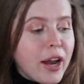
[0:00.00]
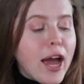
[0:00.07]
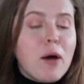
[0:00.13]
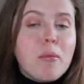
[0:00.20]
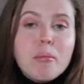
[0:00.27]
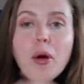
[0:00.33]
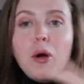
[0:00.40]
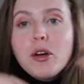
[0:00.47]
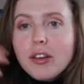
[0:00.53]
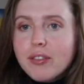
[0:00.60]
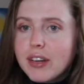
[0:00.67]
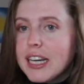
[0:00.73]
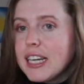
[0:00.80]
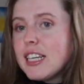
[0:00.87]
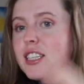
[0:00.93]
help
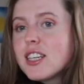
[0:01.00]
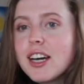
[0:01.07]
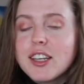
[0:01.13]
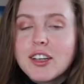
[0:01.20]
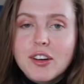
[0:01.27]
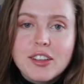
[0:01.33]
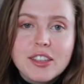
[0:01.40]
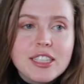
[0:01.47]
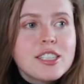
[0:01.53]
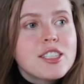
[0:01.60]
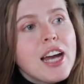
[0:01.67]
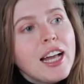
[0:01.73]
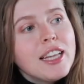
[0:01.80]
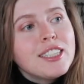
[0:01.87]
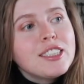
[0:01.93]
motivate each other on these
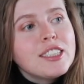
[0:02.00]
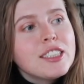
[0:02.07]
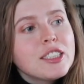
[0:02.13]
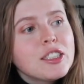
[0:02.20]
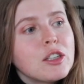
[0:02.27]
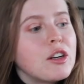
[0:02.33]
challenges,